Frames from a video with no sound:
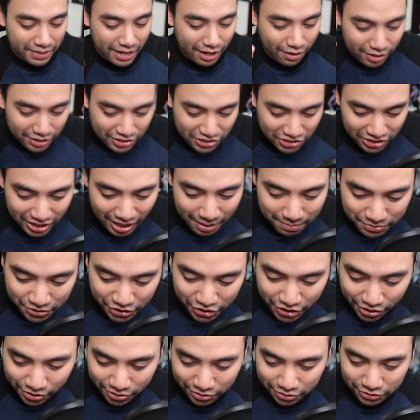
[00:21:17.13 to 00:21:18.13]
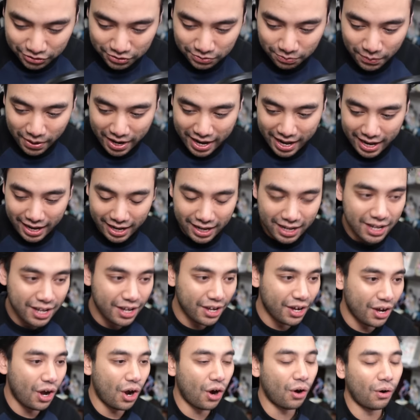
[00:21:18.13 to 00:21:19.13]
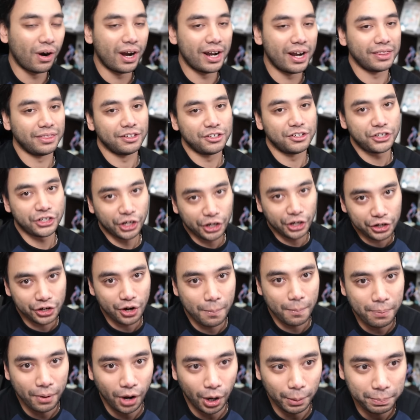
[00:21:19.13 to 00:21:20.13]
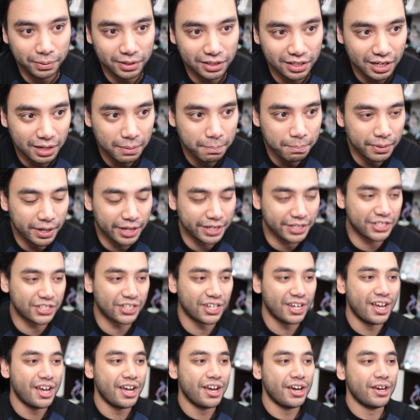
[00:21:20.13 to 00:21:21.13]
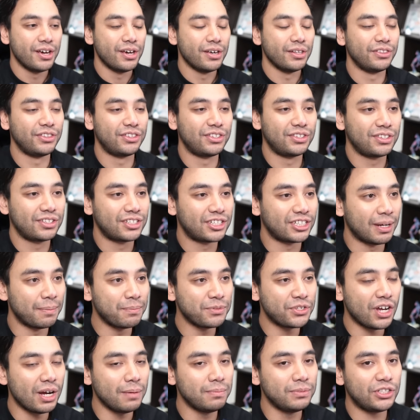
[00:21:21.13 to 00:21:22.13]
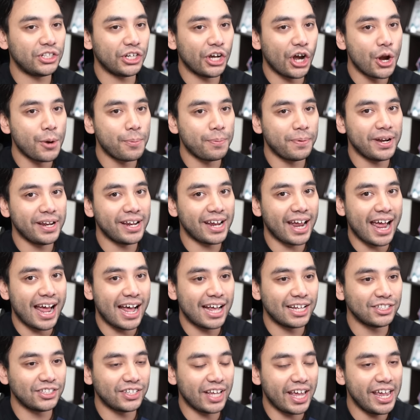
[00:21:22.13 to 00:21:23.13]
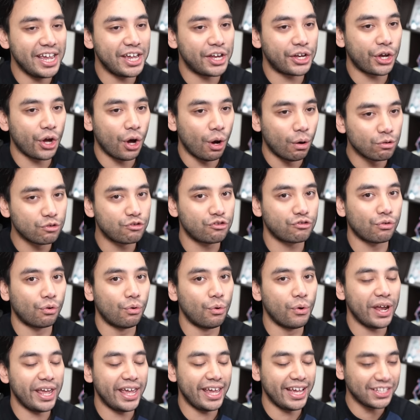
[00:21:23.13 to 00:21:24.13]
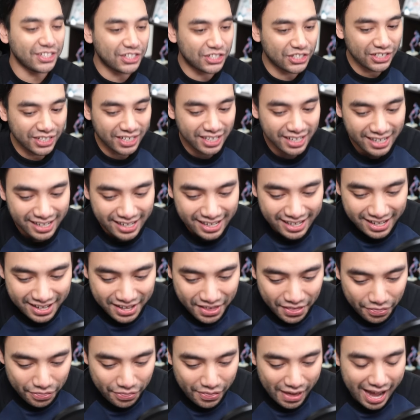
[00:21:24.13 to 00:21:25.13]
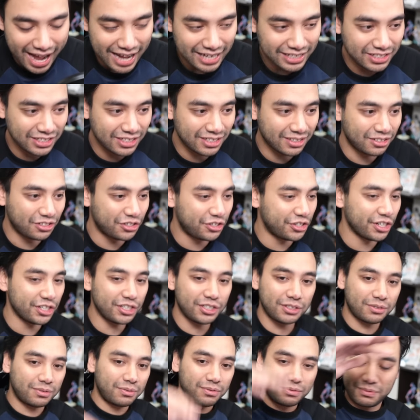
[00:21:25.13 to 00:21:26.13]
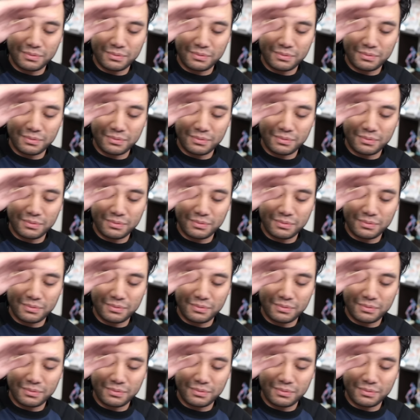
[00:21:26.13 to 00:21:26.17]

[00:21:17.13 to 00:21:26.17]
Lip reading: There are some shows where, all right, the show got popular, but sometimes the opening has a cultural hit that just